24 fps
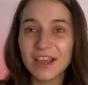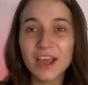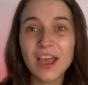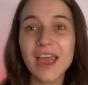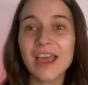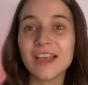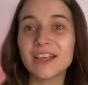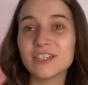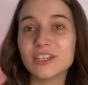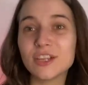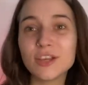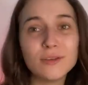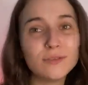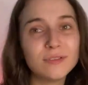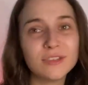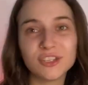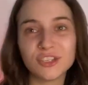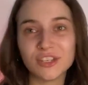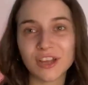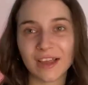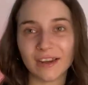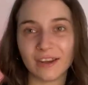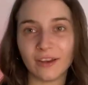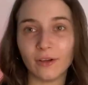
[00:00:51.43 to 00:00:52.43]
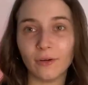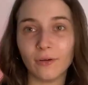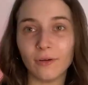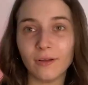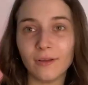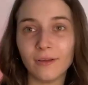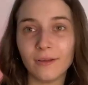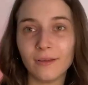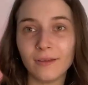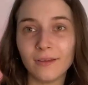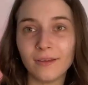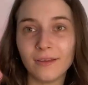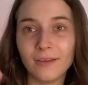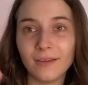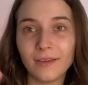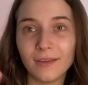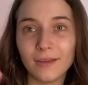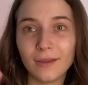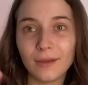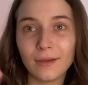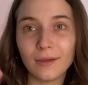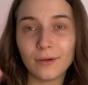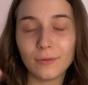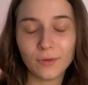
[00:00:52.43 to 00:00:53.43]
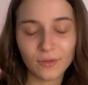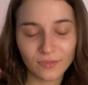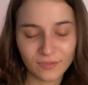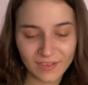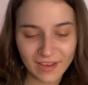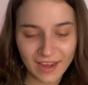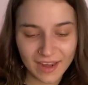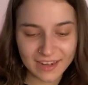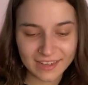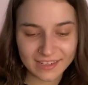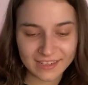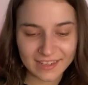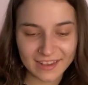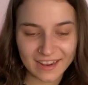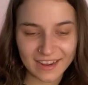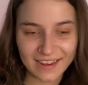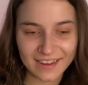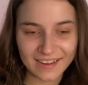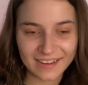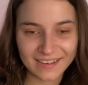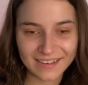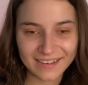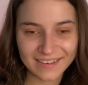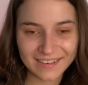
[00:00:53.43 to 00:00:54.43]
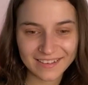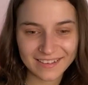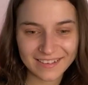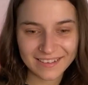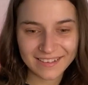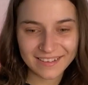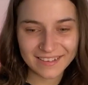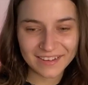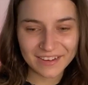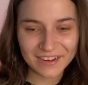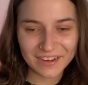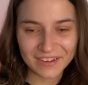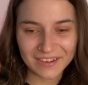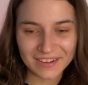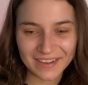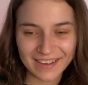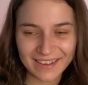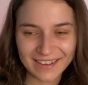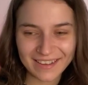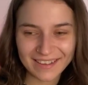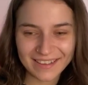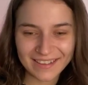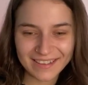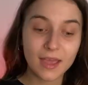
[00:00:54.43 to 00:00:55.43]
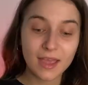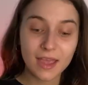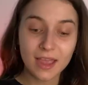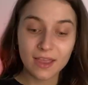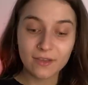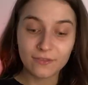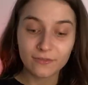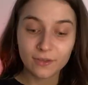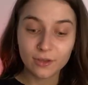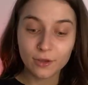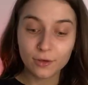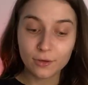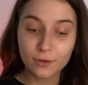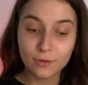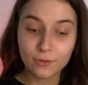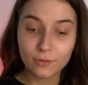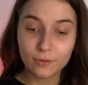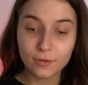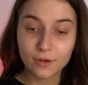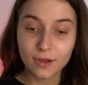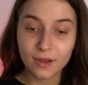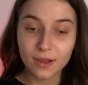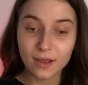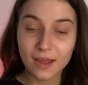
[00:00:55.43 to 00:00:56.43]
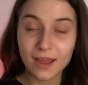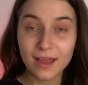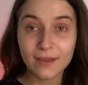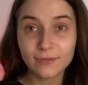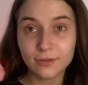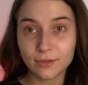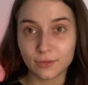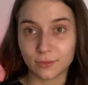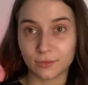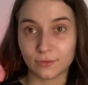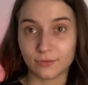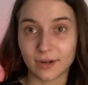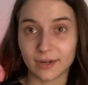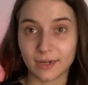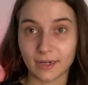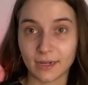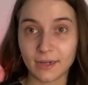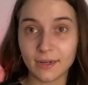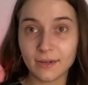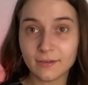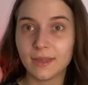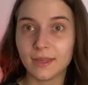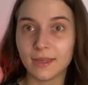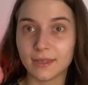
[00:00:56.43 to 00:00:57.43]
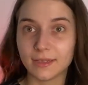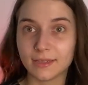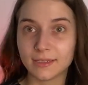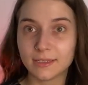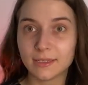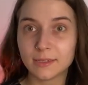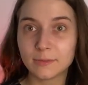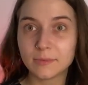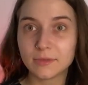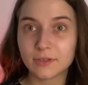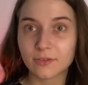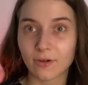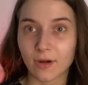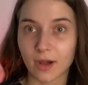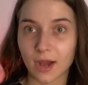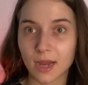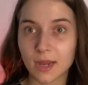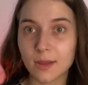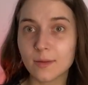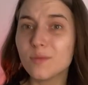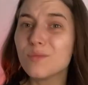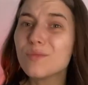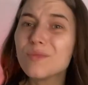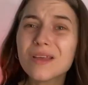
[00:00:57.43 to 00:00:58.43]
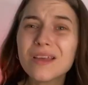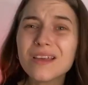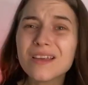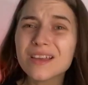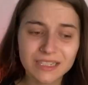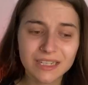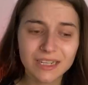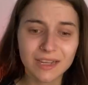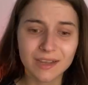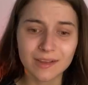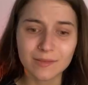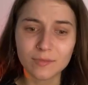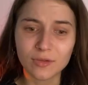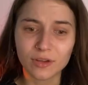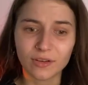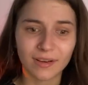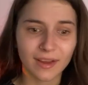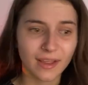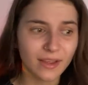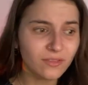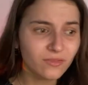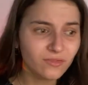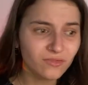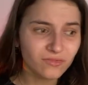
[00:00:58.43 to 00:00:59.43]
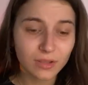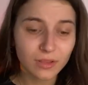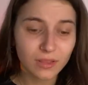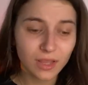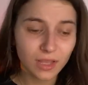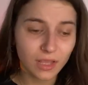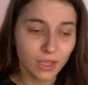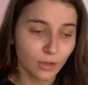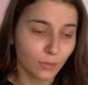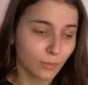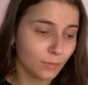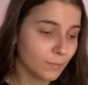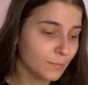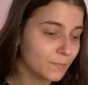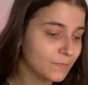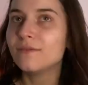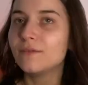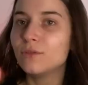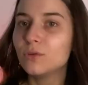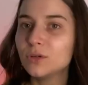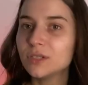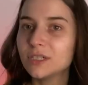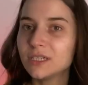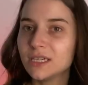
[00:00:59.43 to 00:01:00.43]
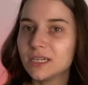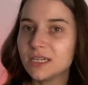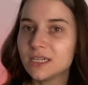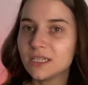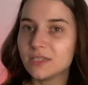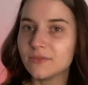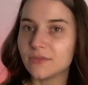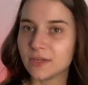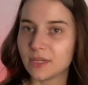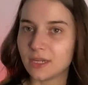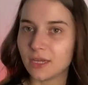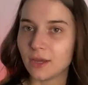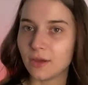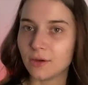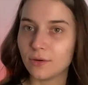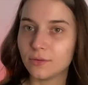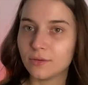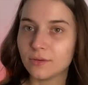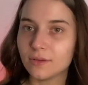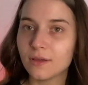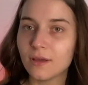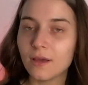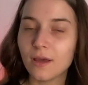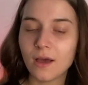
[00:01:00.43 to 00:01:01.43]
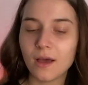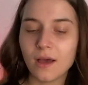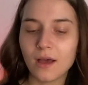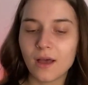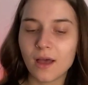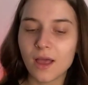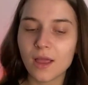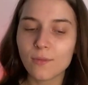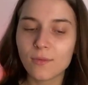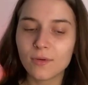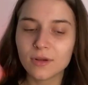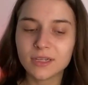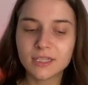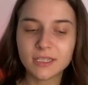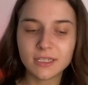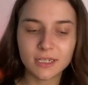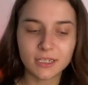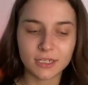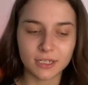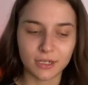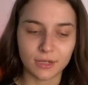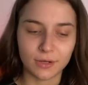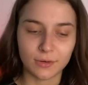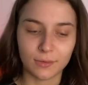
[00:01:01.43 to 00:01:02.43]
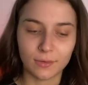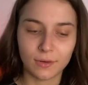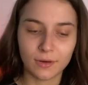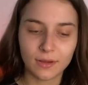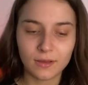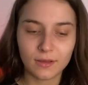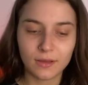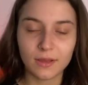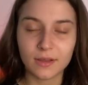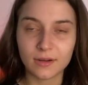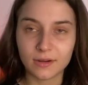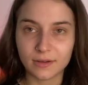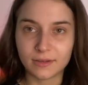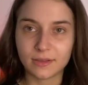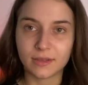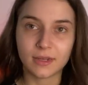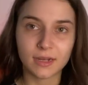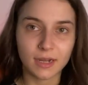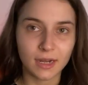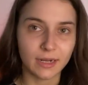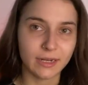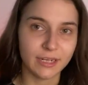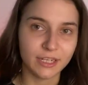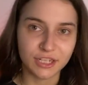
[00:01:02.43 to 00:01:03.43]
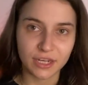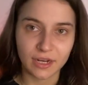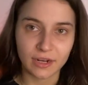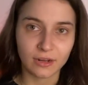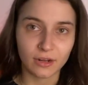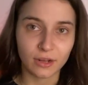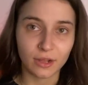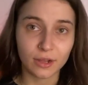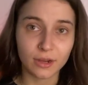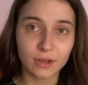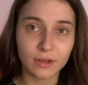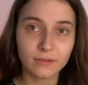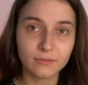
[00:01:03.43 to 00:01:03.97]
excuse the shadow. We'll forget it's there, okay? If you haven't already, hit subscribe. Come on now. Thank you. For today's video, I wanted to do another Kylie Jenner look.